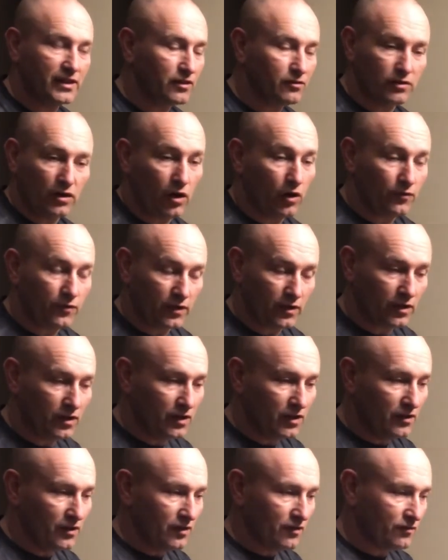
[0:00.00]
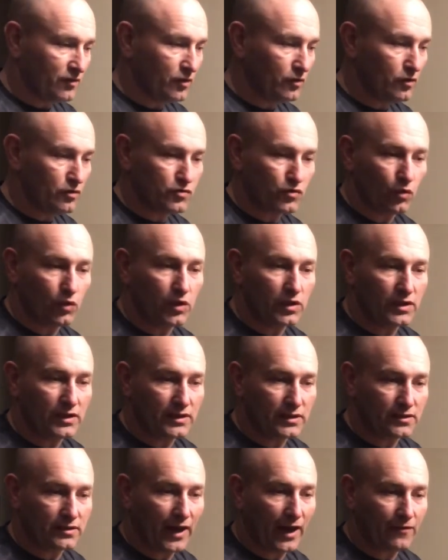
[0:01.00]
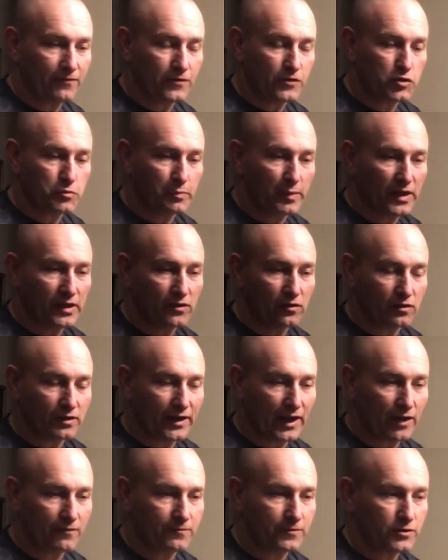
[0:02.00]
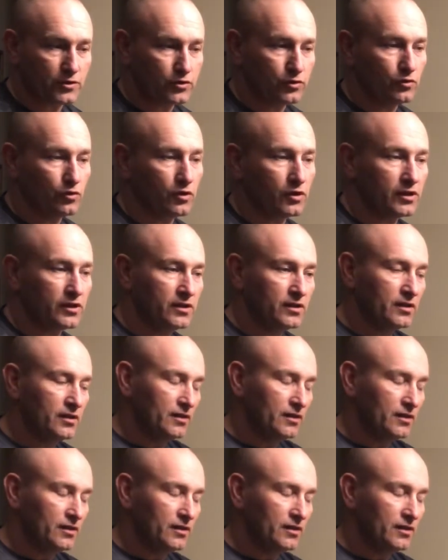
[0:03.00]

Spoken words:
You know, if you use oily catfish bait or catfish lure,